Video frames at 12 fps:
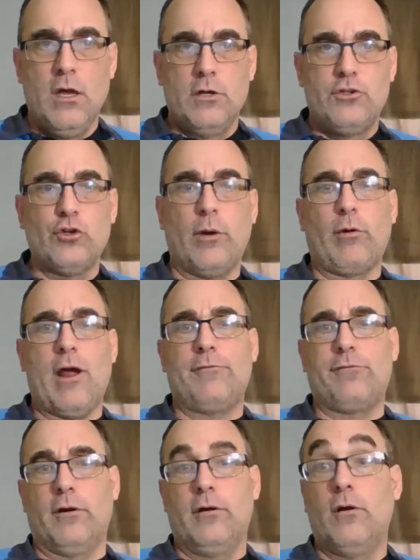Joy
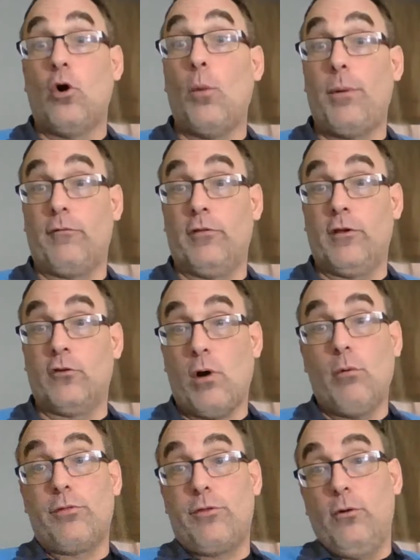Bradford, hope everything's well
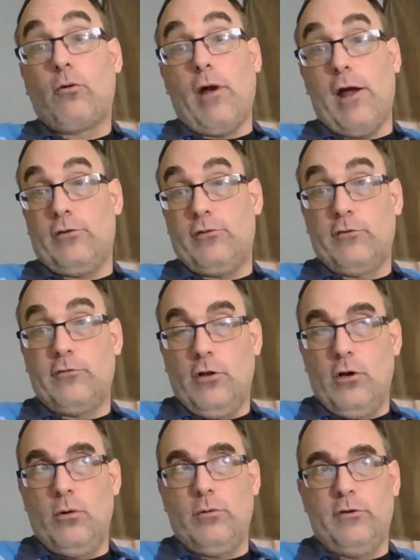with you. Crash says
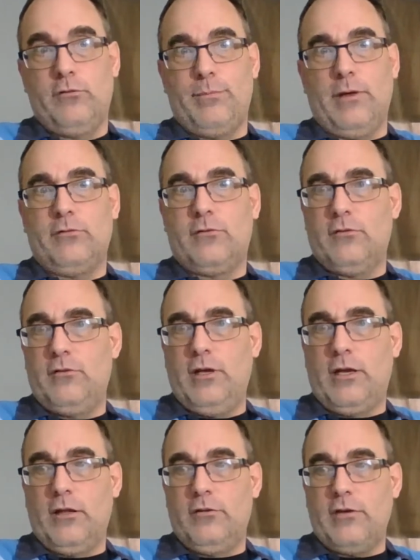hello as best as he
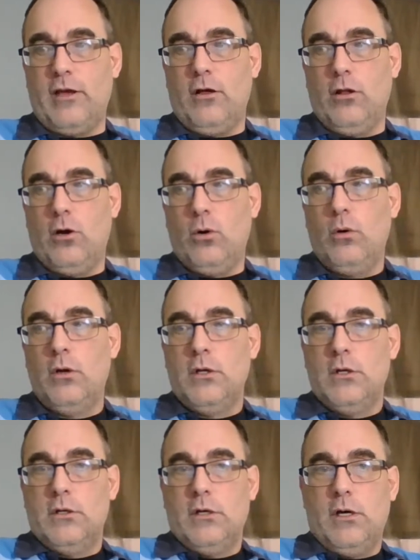can say hello.
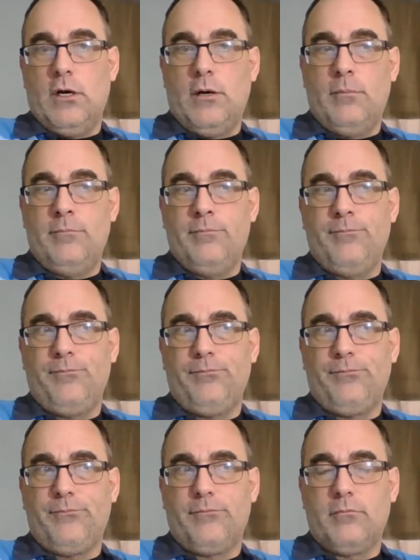Um,
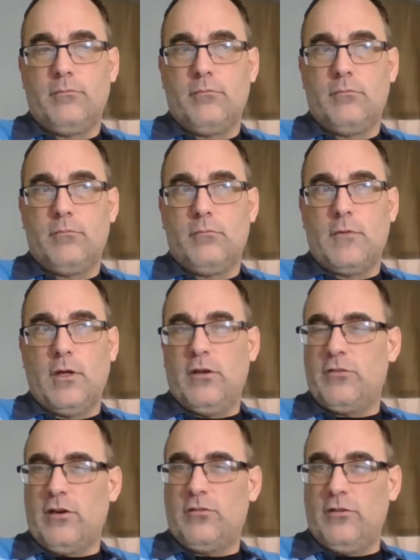he
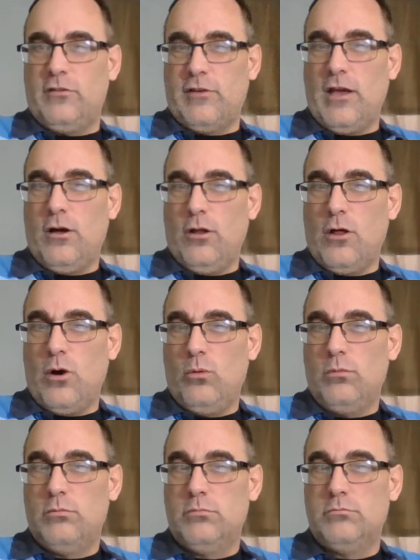doesn't actually say hello,
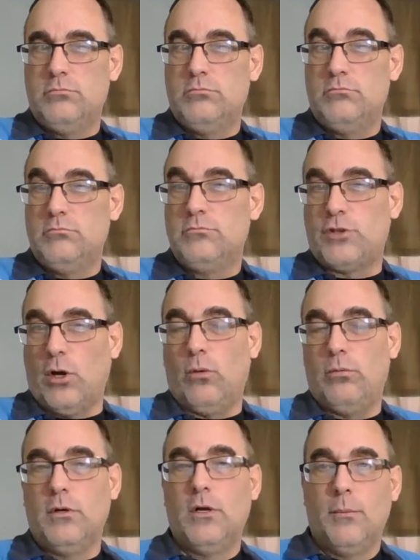so
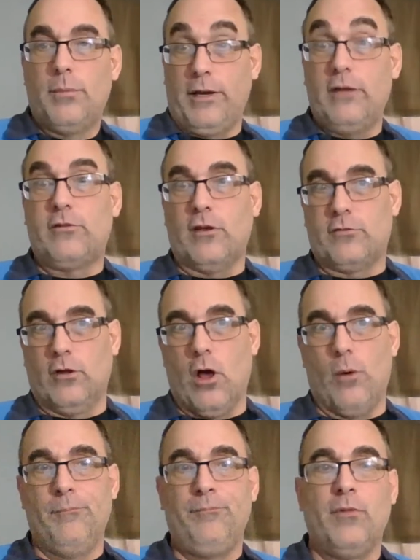but he says hello.
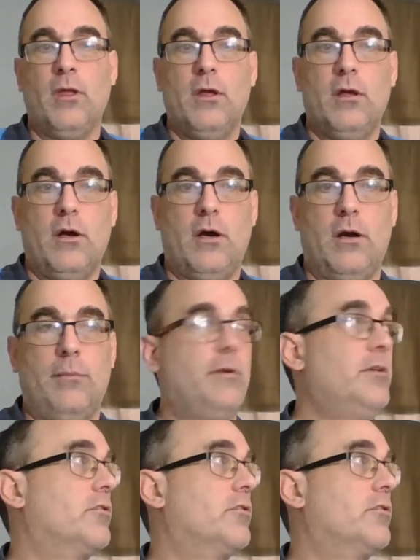Um, he's